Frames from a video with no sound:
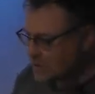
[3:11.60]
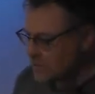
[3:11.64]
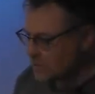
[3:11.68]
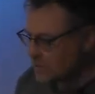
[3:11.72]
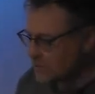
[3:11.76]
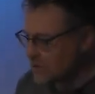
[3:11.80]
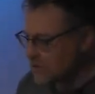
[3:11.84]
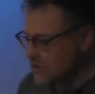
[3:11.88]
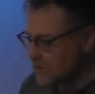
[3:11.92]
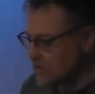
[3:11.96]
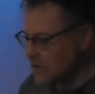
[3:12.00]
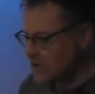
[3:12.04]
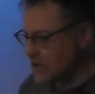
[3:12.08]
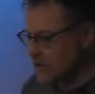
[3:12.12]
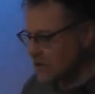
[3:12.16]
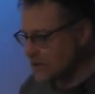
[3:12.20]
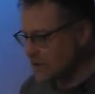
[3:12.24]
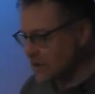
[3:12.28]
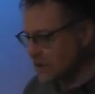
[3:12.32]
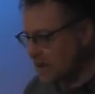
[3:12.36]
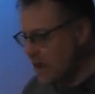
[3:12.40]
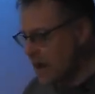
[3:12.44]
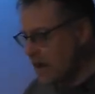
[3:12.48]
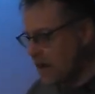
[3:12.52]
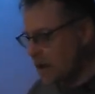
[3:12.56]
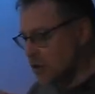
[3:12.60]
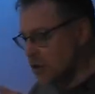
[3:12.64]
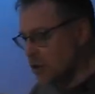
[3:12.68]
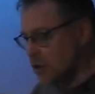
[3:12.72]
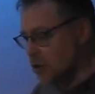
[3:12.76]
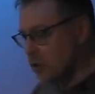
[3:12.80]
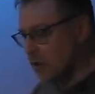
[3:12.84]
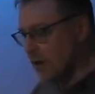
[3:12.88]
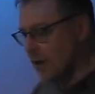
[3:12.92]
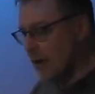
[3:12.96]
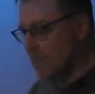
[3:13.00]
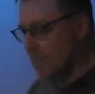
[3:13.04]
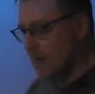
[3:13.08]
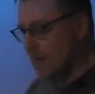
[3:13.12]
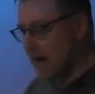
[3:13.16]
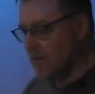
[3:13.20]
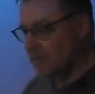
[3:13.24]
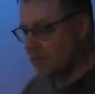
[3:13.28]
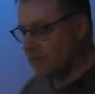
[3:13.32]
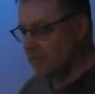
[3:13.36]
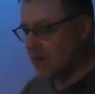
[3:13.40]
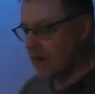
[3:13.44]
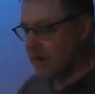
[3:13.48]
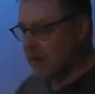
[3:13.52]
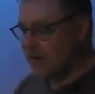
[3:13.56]
of decisions do get made for
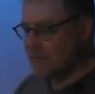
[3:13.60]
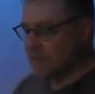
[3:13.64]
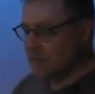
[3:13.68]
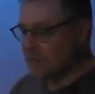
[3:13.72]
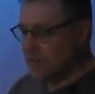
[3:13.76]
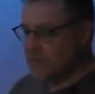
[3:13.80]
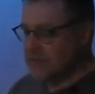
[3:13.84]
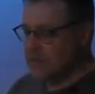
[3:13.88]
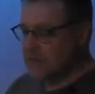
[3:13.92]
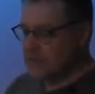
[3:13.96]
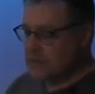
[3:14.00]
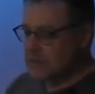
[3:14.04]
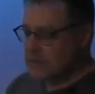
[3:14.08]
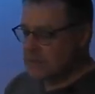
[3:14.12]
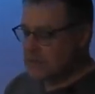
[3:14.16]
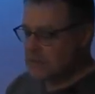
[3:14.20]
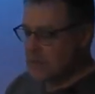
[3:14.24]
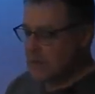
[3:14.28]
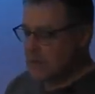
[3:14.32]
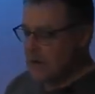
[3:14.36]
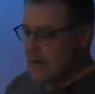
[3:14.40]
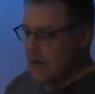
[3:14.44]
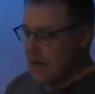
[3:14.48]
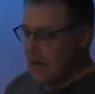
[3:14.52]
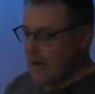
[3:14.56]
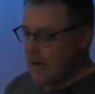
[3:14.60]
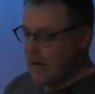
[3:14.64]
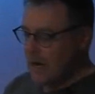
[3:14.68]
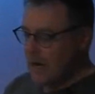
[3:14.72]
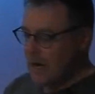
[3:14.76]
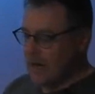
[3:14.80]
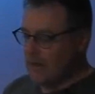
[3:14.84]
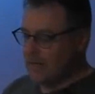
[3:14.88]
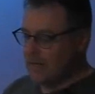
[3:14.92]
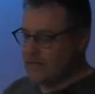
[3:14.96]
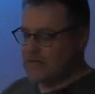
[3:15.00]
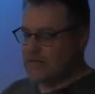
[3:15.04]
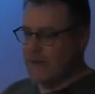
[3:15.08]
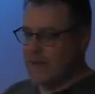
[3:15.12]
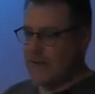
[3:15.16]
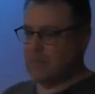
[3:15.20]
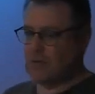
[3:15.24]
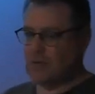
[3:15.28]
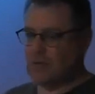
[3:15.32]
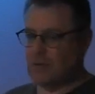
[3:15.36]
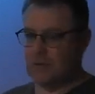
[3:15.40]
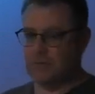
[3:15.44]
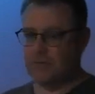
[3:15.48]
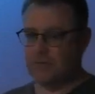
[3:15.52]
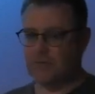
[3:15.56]
various reasons. Uh, same
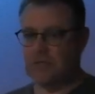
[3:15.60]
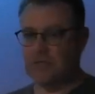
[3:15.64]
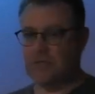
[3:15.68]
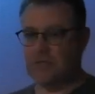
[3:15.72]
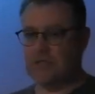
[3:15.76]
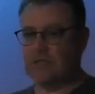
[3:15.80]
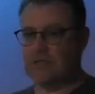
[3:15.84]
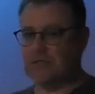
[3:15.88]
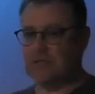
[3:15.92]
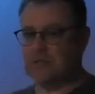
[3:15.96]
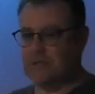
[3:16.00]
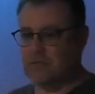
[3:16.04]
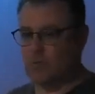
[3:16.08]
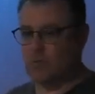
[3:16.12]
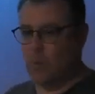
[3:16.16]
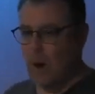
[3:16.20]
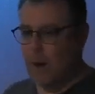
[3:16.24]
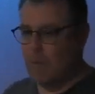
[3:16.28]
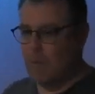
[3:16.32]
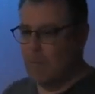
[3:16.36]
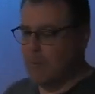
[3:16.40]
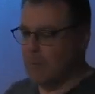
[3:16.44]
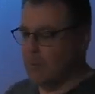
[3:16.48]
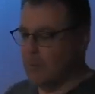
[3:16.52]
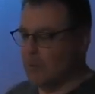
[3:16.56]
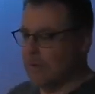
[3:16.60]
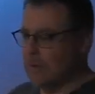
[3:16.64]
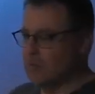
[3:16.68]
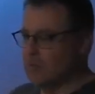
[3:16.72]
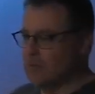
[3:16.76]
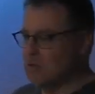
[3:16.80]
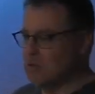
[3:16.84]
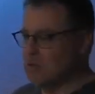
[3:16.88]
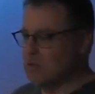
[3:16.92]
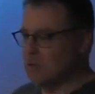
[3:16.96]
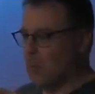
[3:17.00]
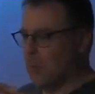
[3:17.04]
sort of decision as why people keep using the